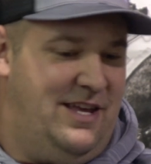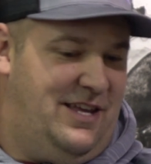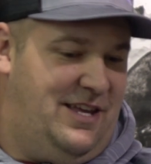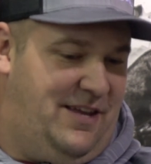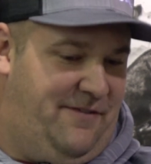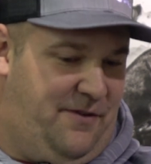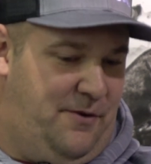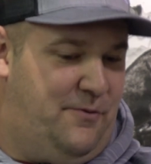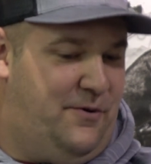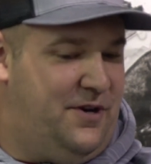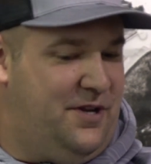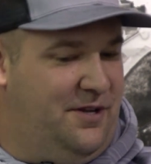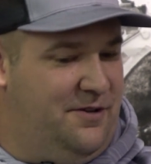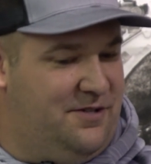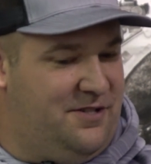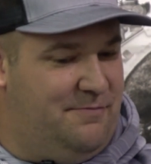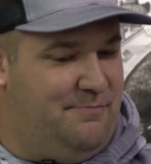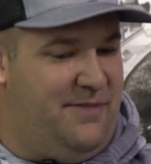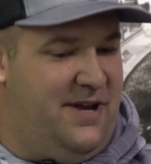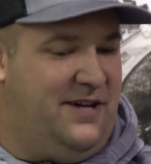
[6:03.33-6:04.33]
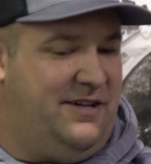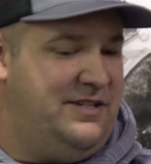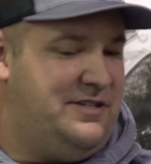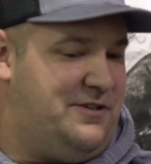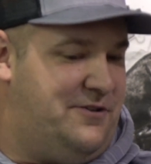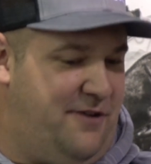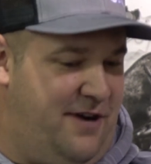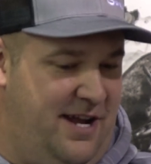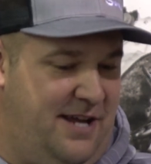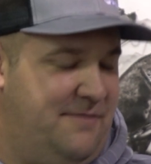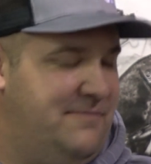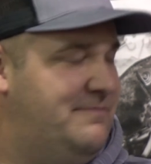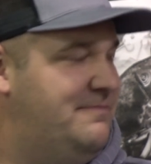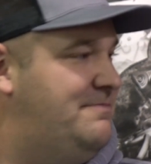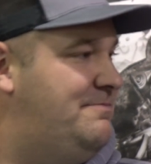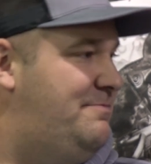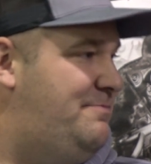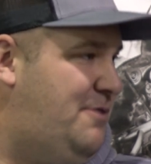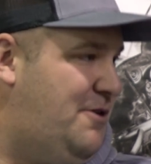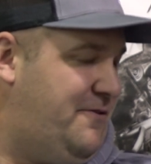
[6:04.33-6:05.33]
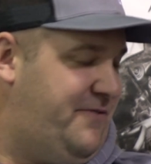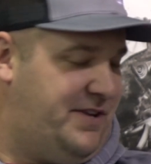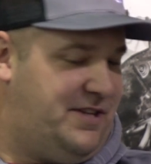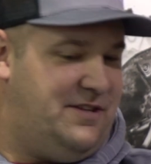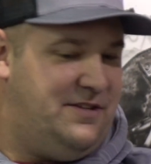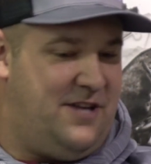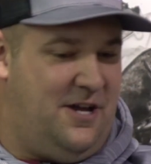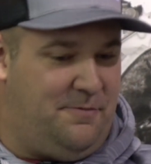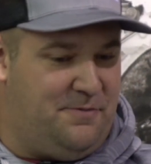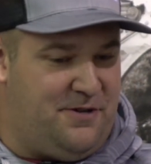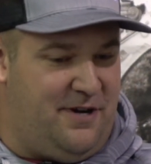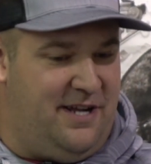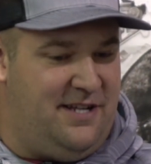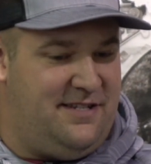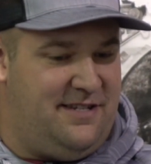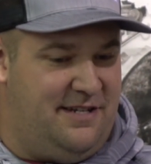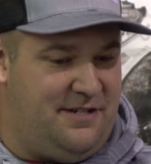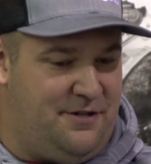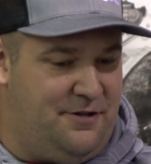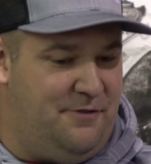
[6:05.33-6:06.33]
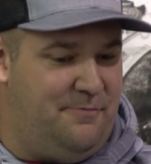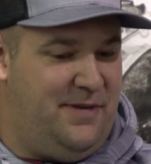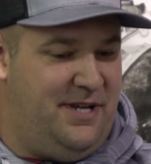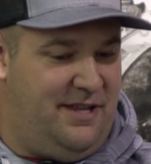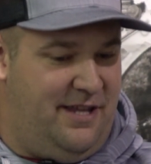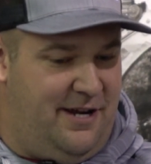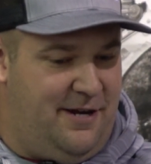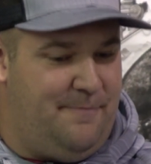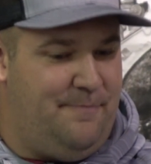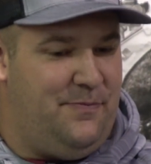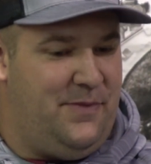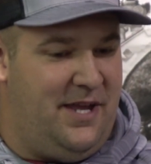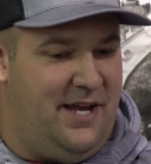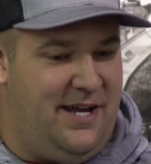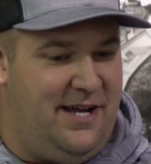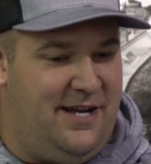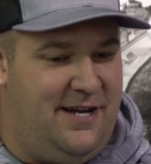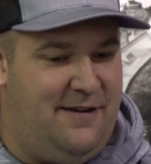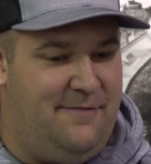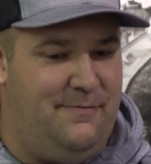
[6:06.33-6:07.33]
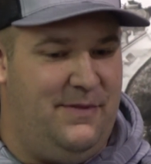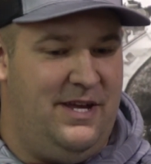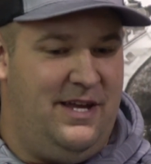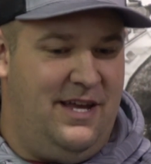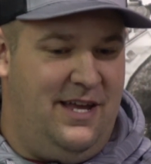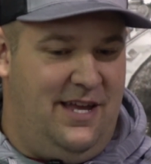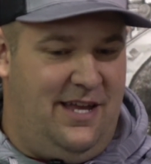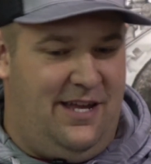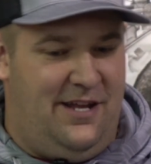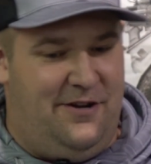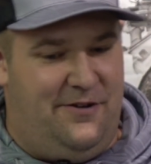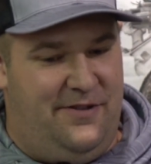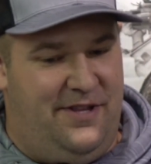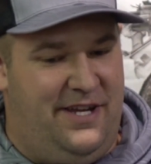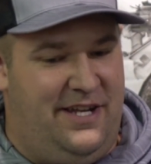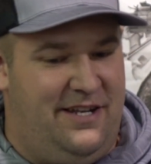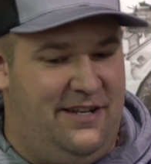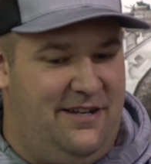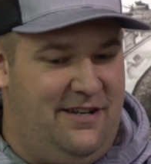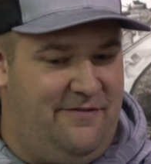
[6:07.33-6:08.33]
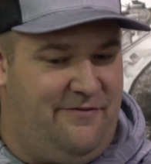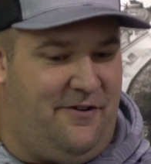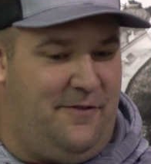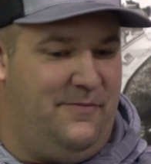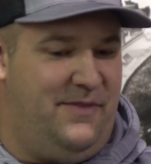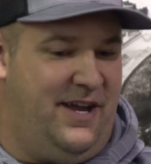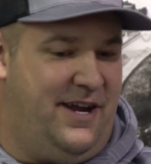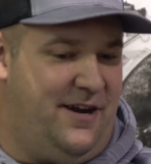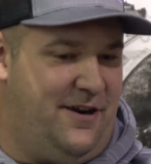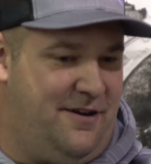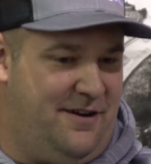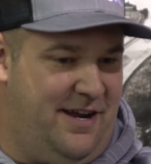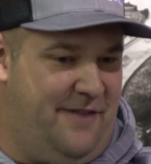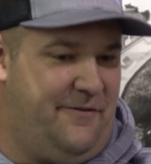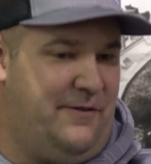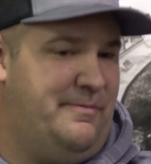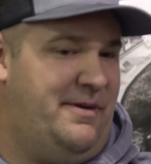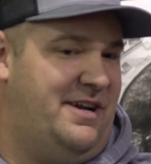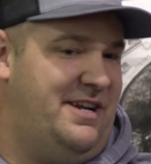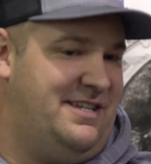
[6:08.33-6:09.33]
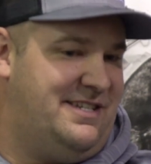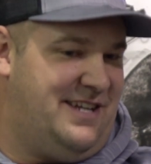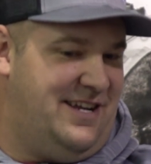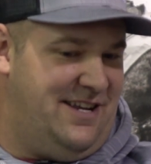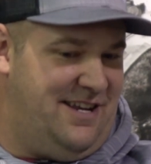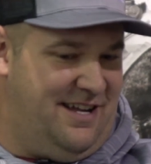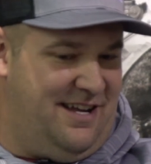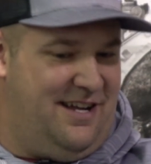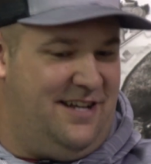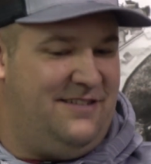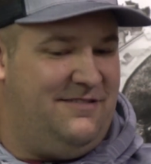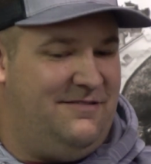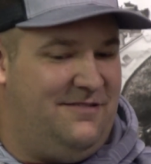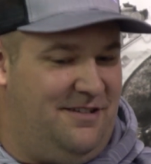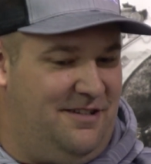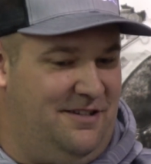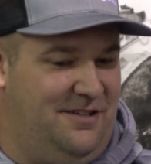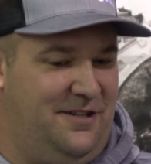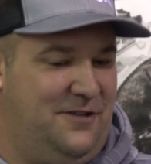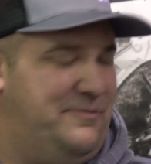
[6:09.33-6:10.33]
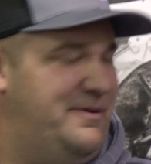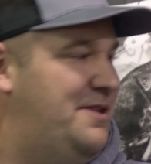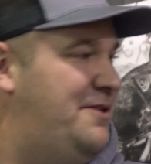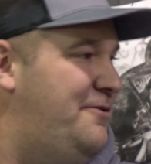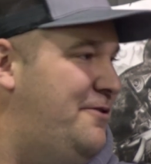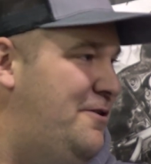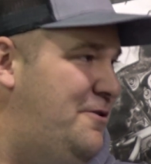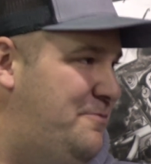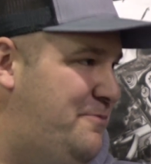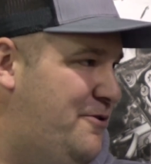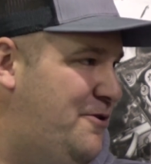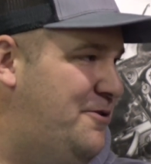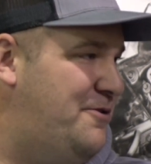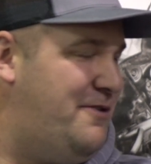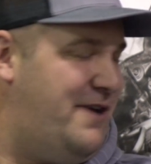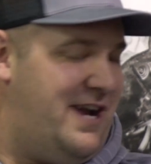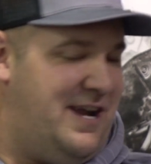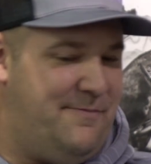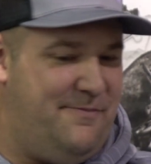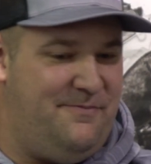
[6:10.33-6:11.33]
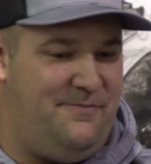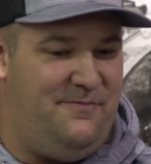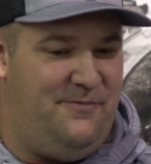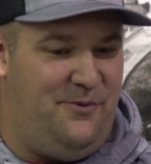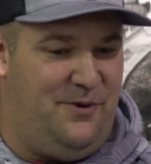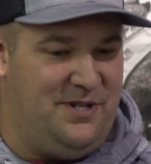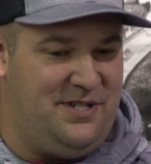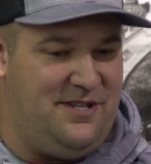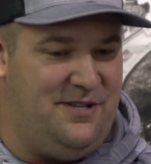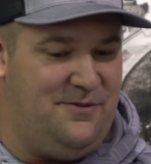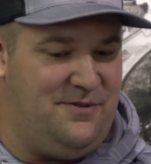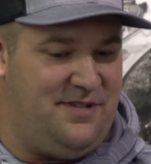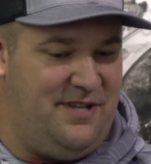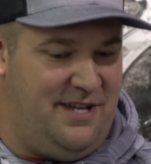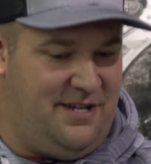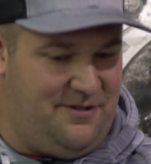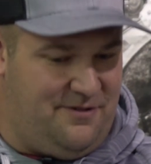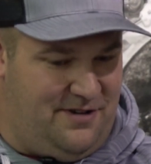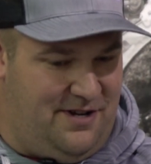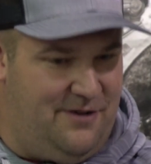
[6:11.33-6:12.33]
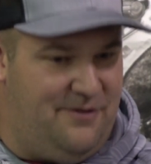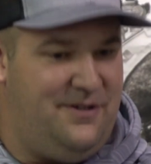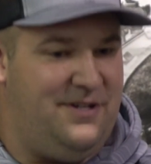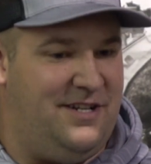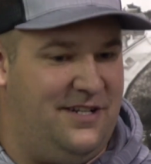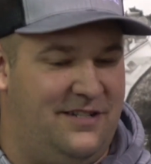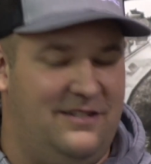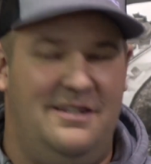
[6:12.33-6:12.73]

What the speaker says: If you want to use some pellets, great, perfect to help transition them in there. Then from there, everybody's kind of got a little bit of their own program once those things are going,